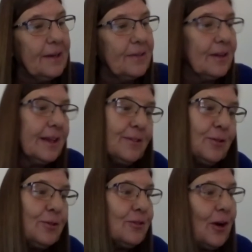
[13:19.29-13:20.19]
and the
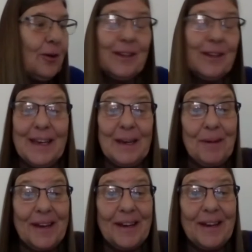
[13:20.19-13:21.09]
lizards started
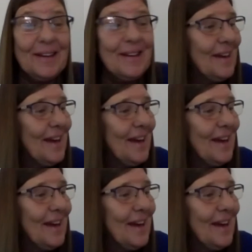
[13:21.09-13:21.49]
leaping,